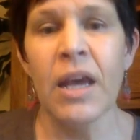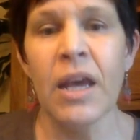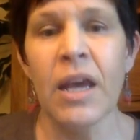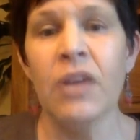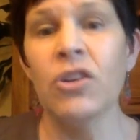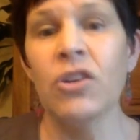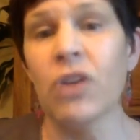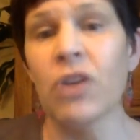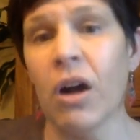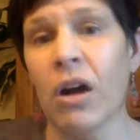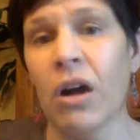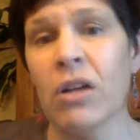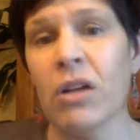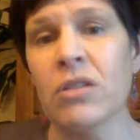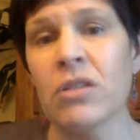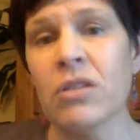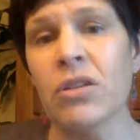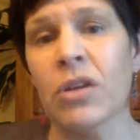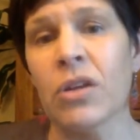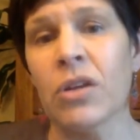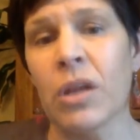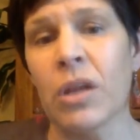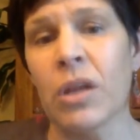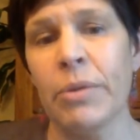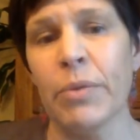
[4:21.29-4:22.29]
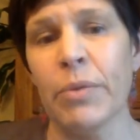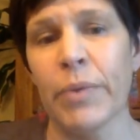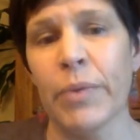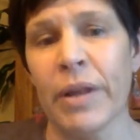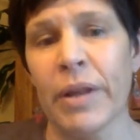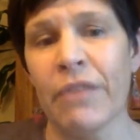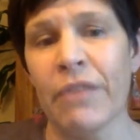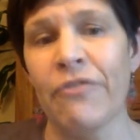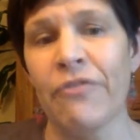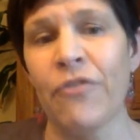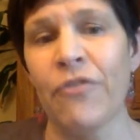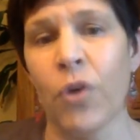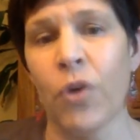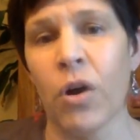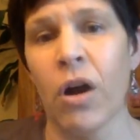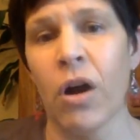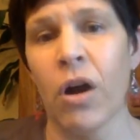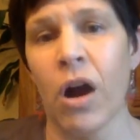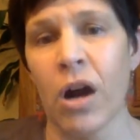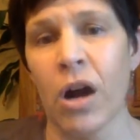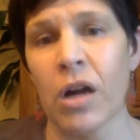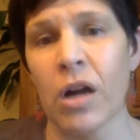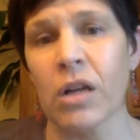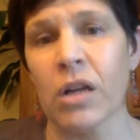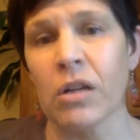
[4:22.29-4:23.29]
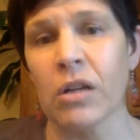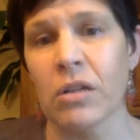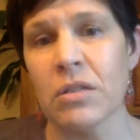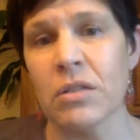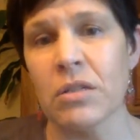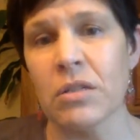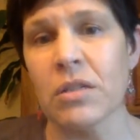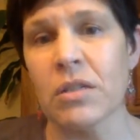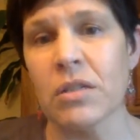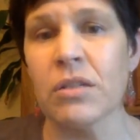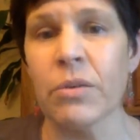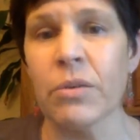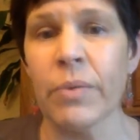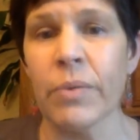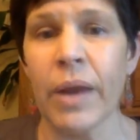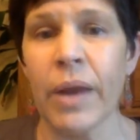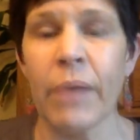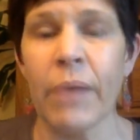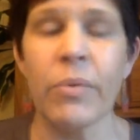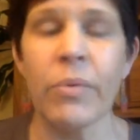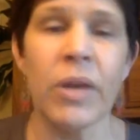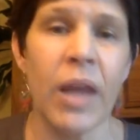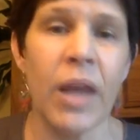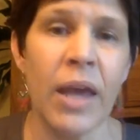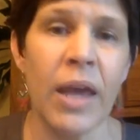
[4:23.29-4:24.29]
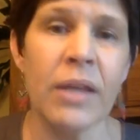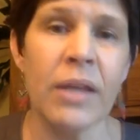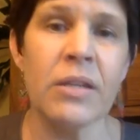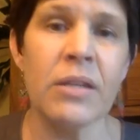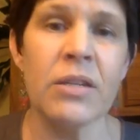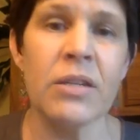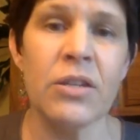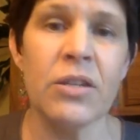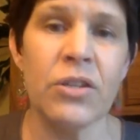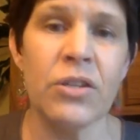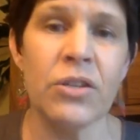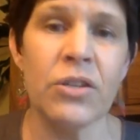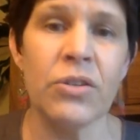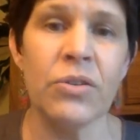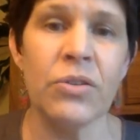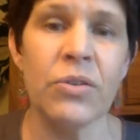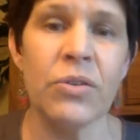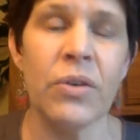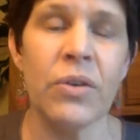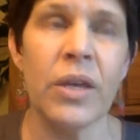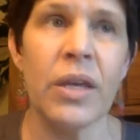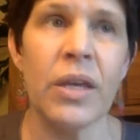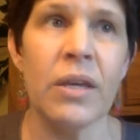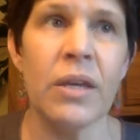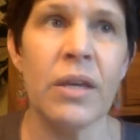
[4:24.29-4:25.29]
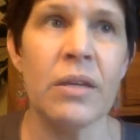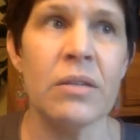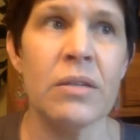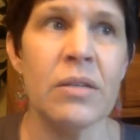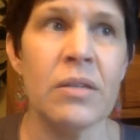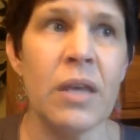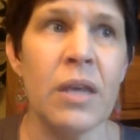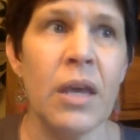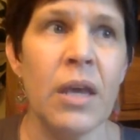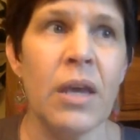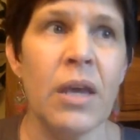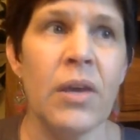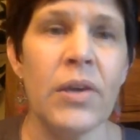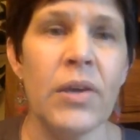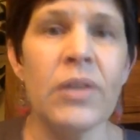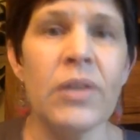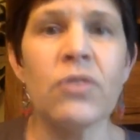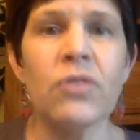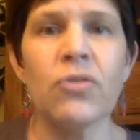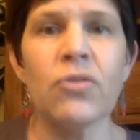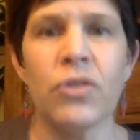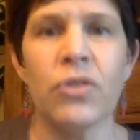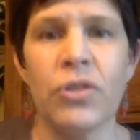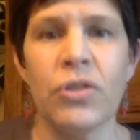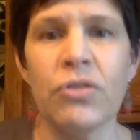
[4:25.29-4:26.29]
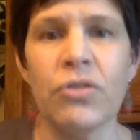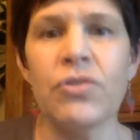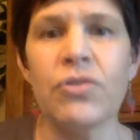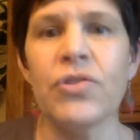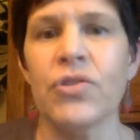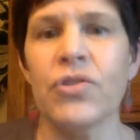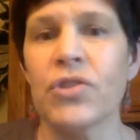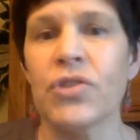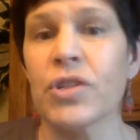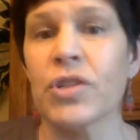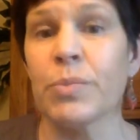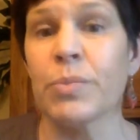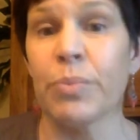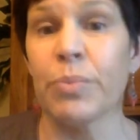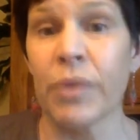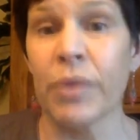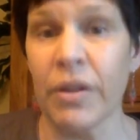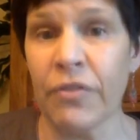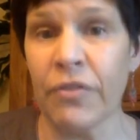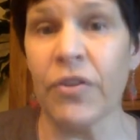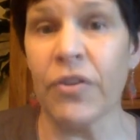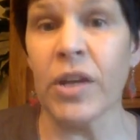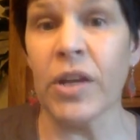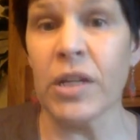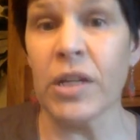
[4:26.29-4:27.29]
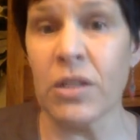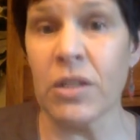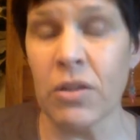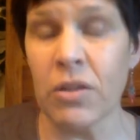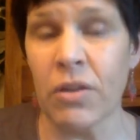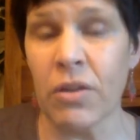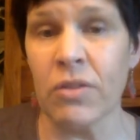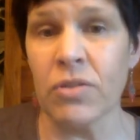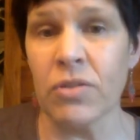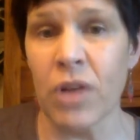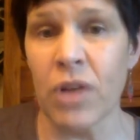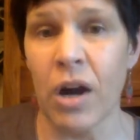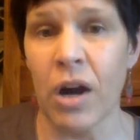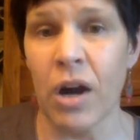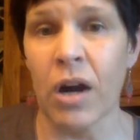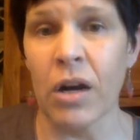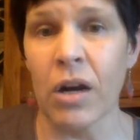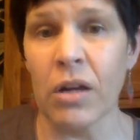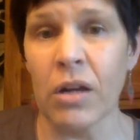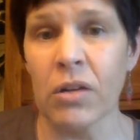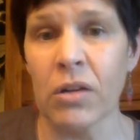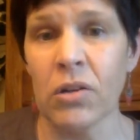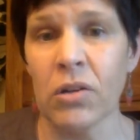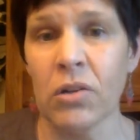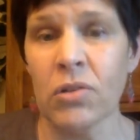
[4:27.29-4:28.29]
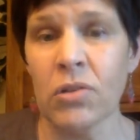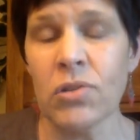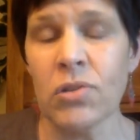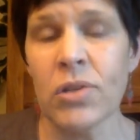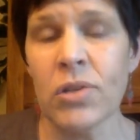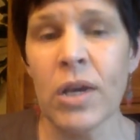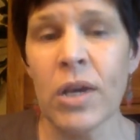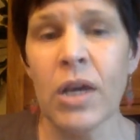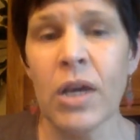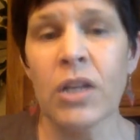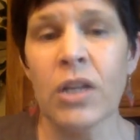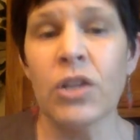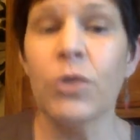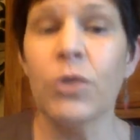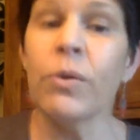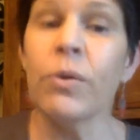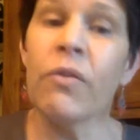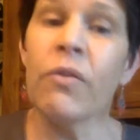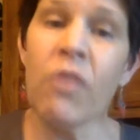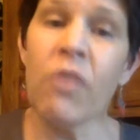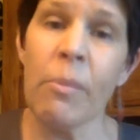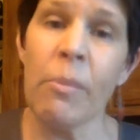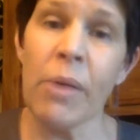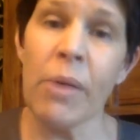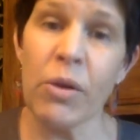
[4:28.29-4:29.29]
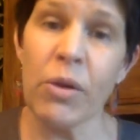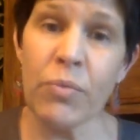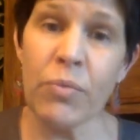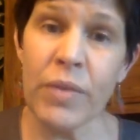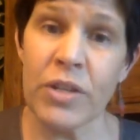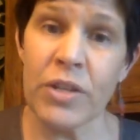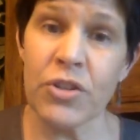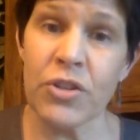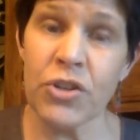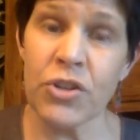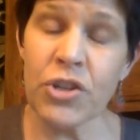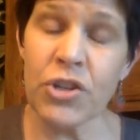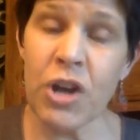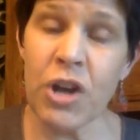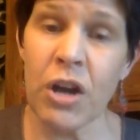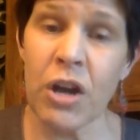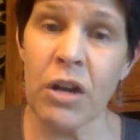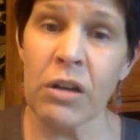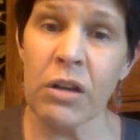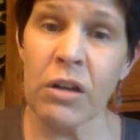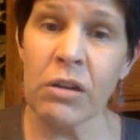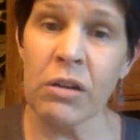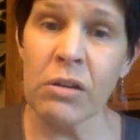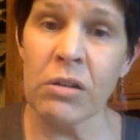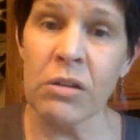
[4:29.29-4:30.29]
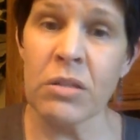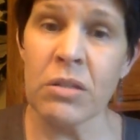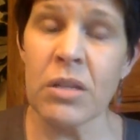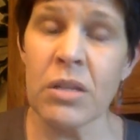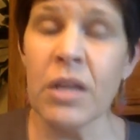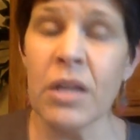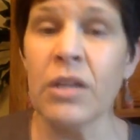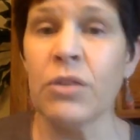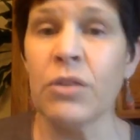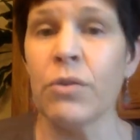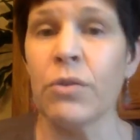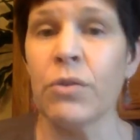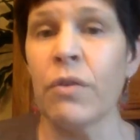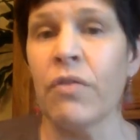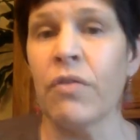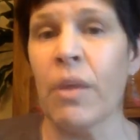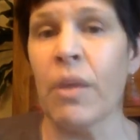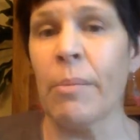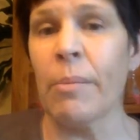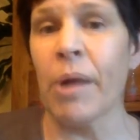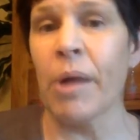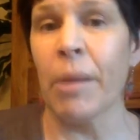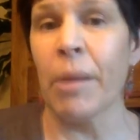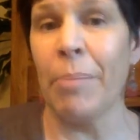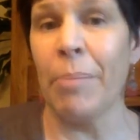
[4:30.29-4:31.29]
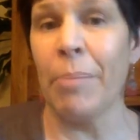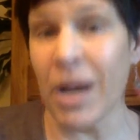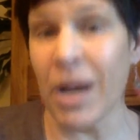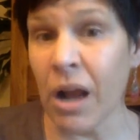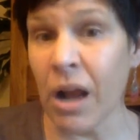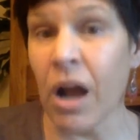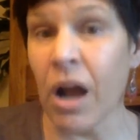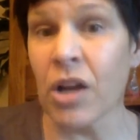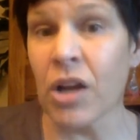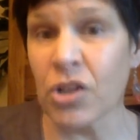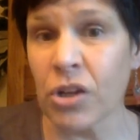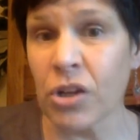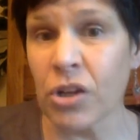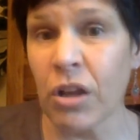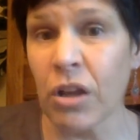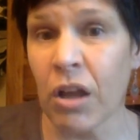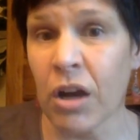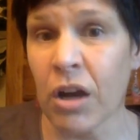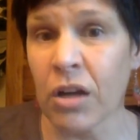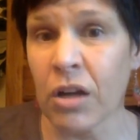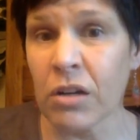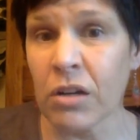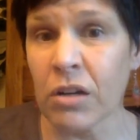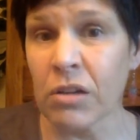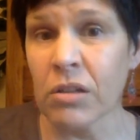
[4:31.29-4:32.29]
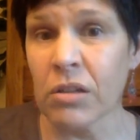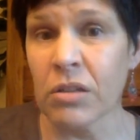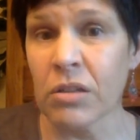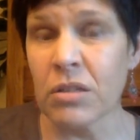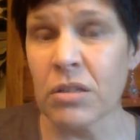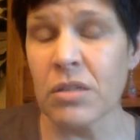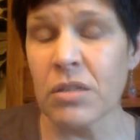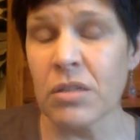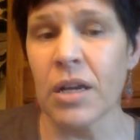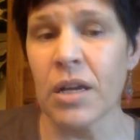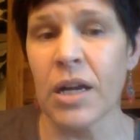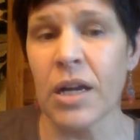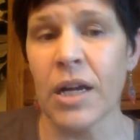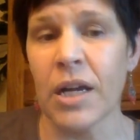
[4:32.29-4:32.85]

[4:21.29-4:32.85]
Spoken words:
You're also going to be reading 4 articles. And so what I would like to do is introduce you just briefly to those articles. 2 of them are research articles and 2 of them are pedagogical articles.